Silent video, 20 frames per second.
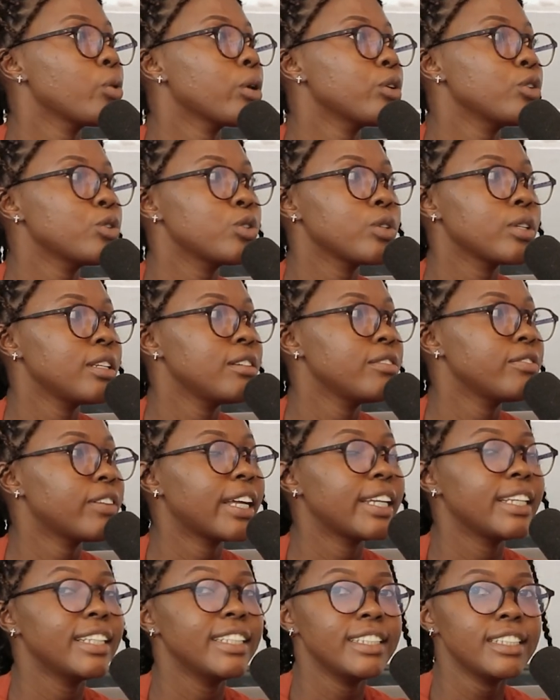We're going to leave
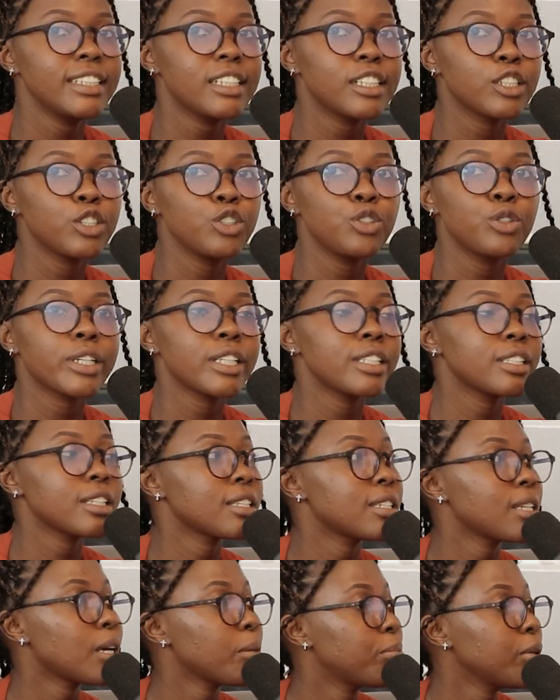a link. You can
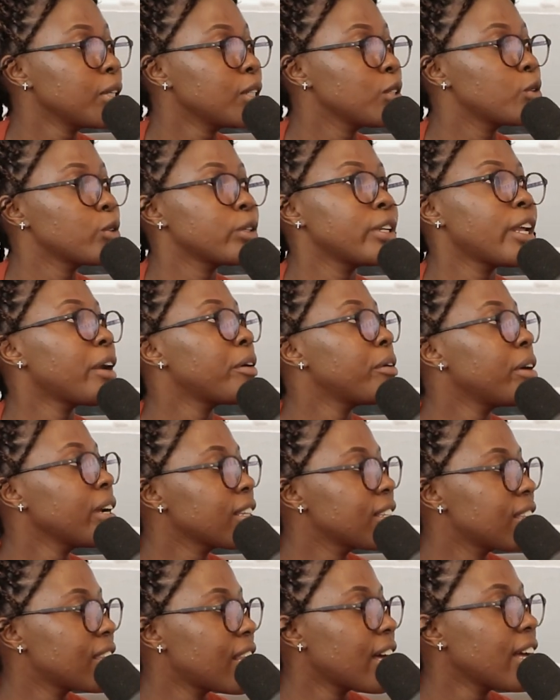just tap it, go
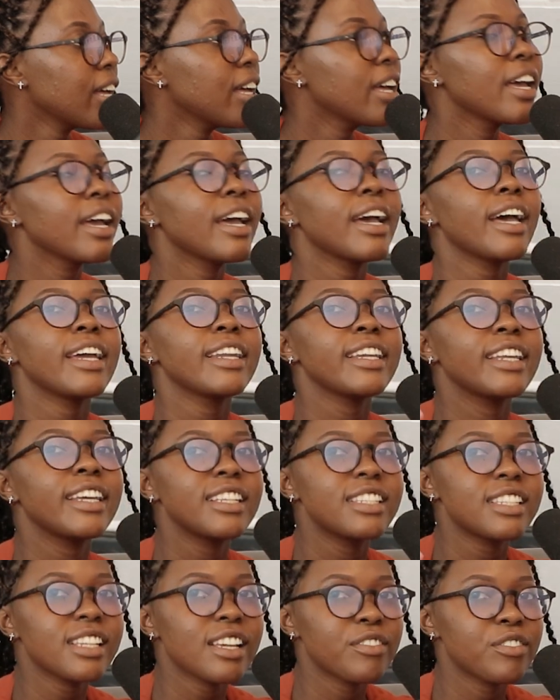direct there, and
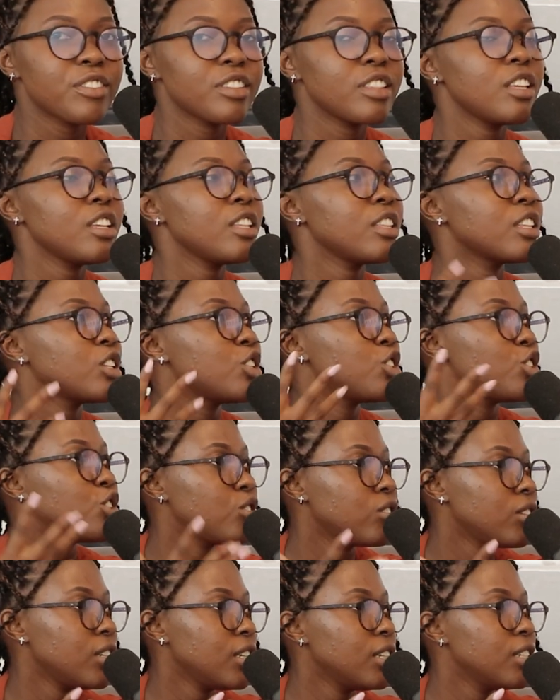get everything that
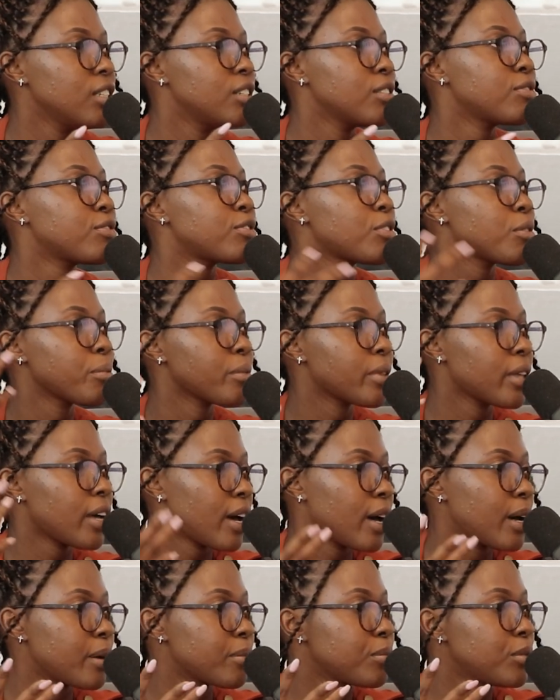you need from the
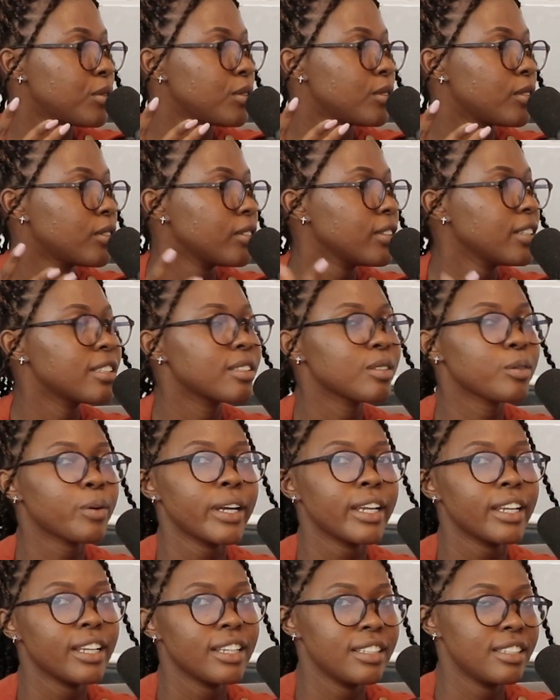app. It's
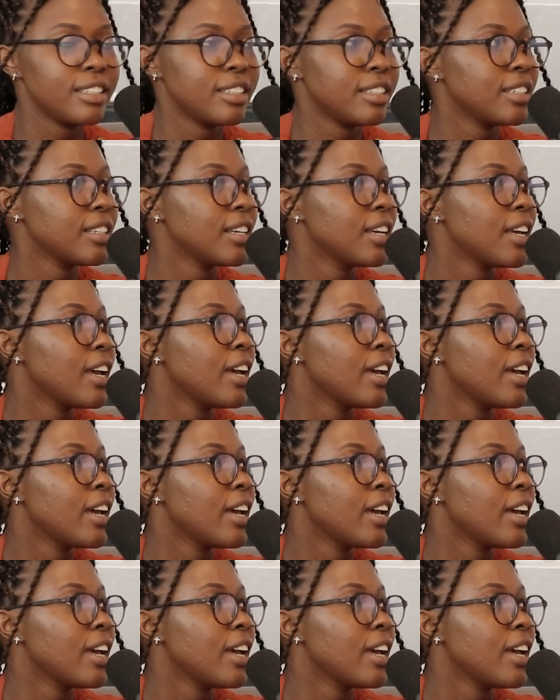quite easy.